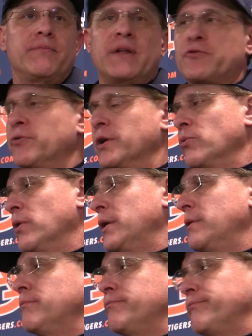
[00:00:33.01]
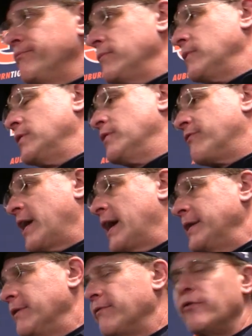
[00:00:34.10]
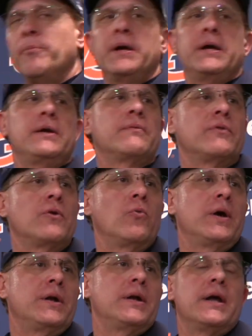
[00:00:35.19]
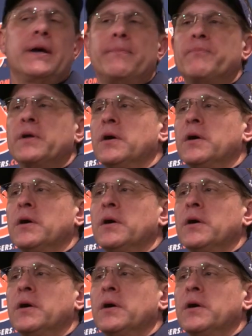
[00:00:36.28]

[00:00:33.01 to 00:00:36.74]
And that's really what defined it for me, the win today.